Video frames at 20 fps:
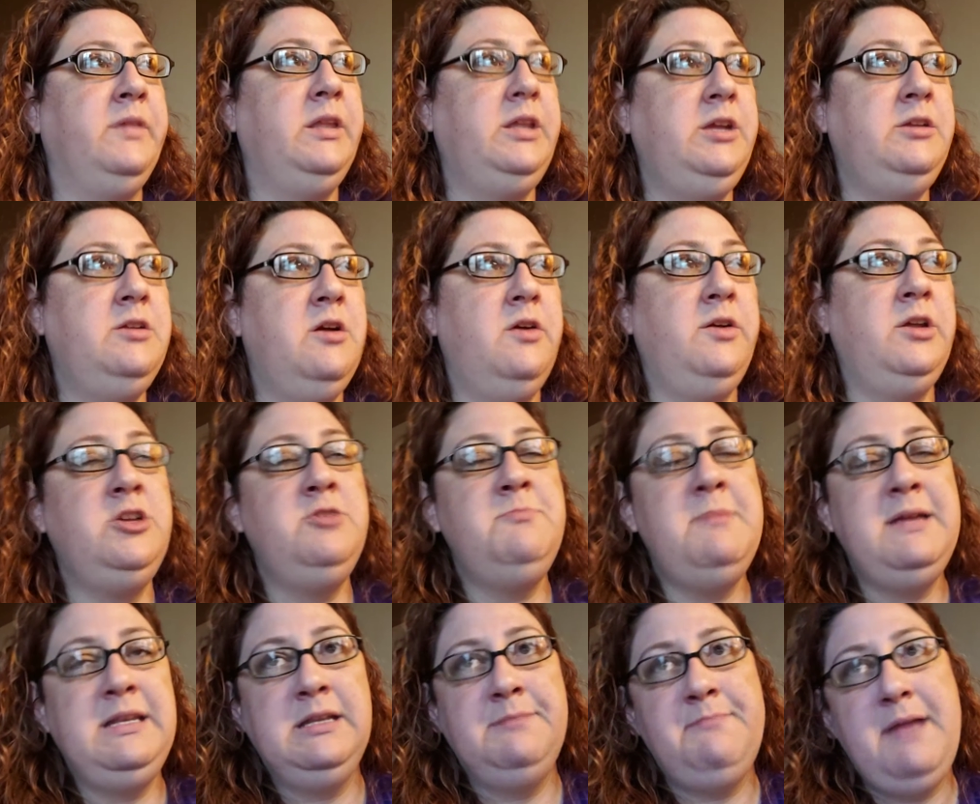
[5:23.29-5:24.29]
You know, you
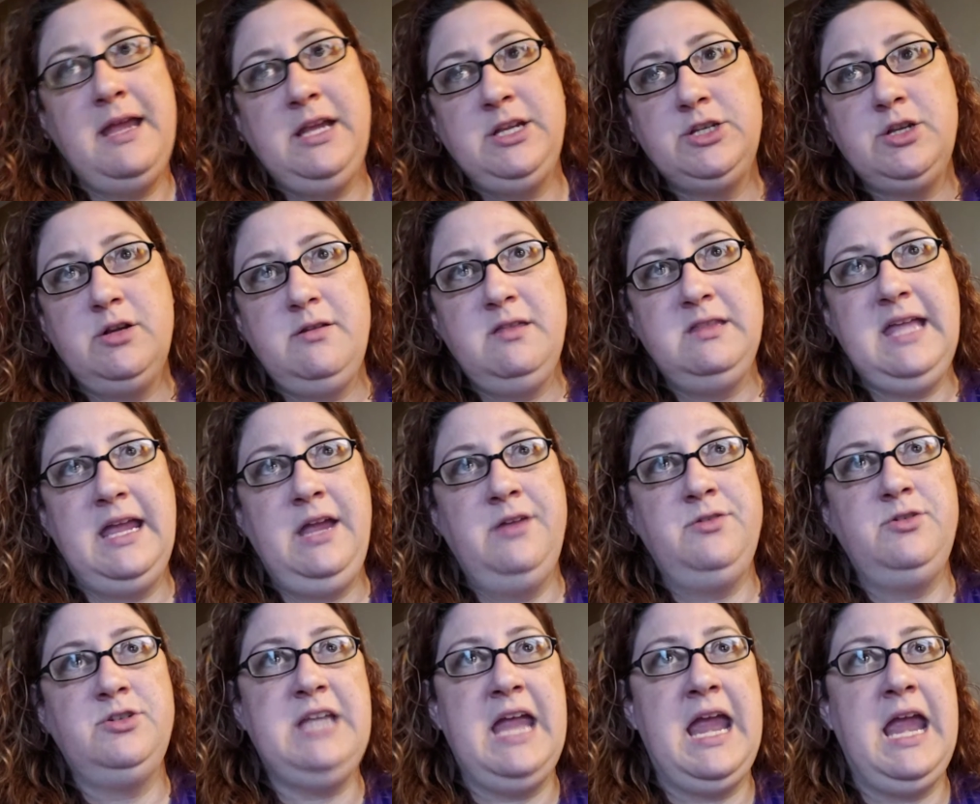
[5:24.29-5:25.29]
need to make sure that they
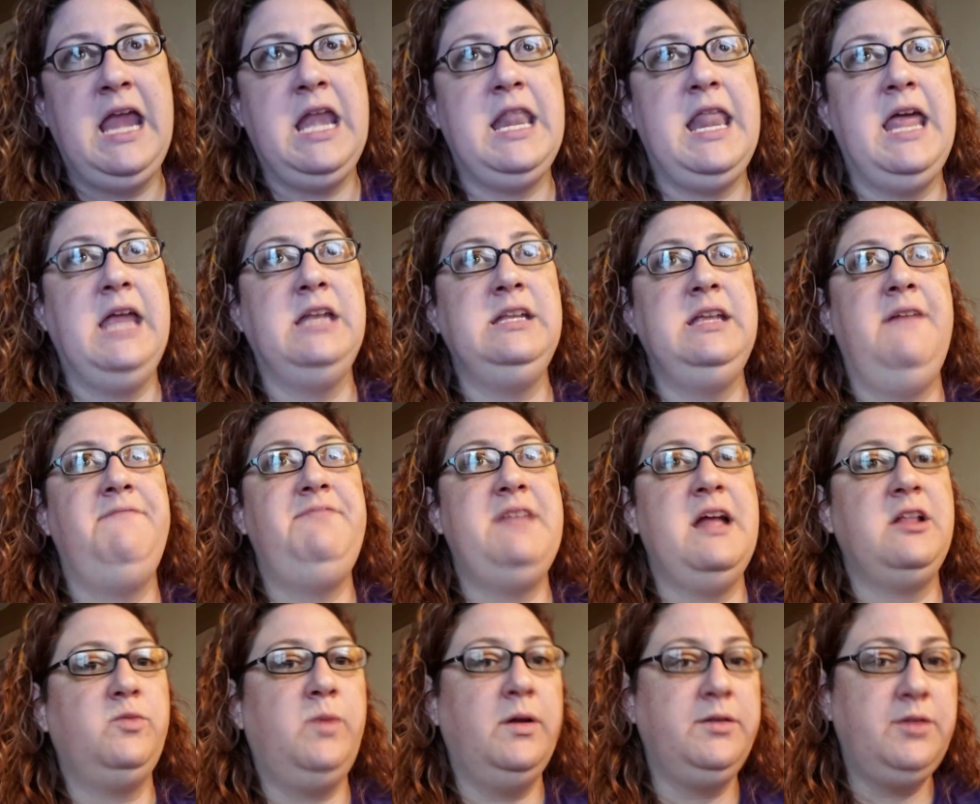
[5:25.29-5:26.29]
understand that if
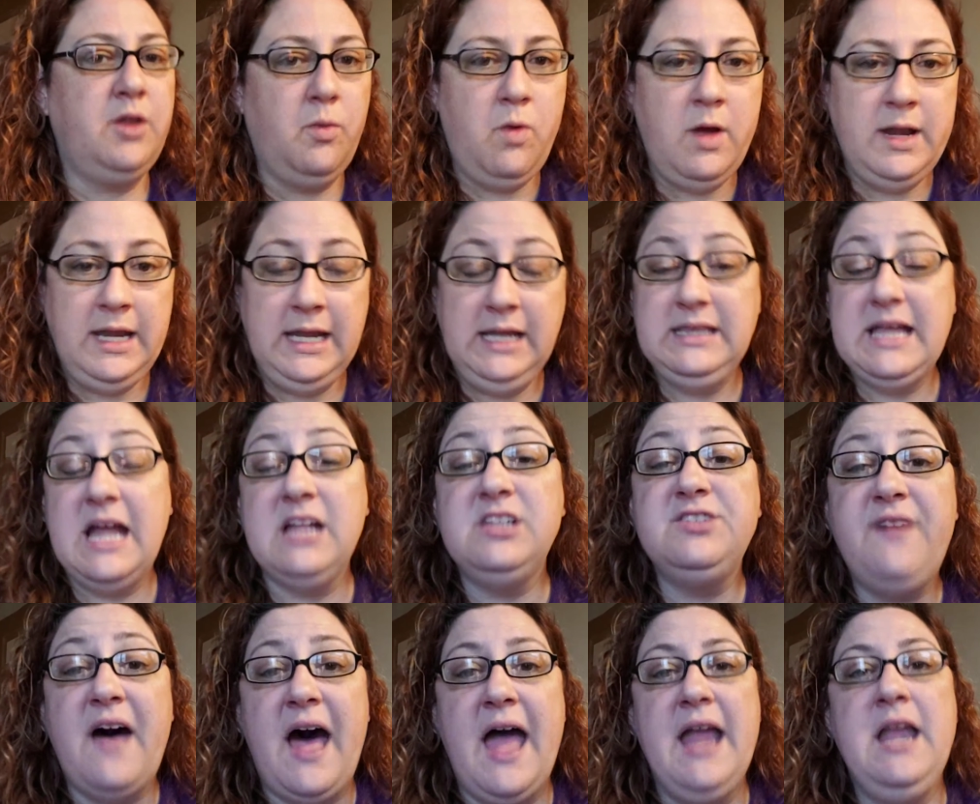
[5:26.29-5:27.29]
that's what they're wanting, that's
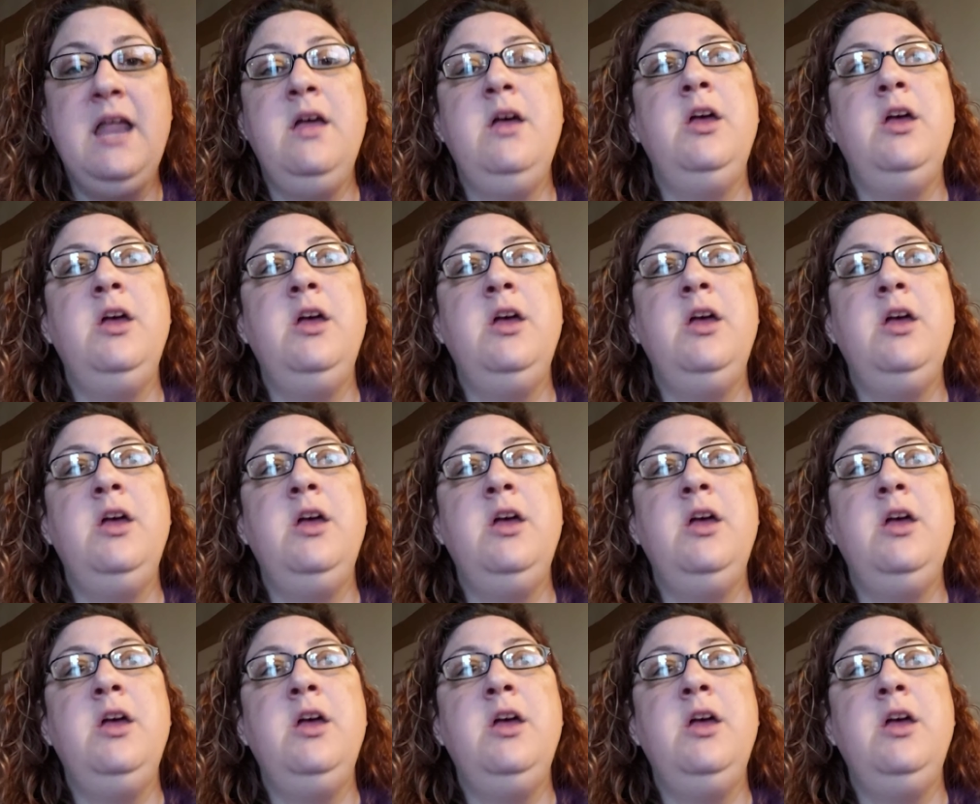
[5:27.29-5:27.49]
fine.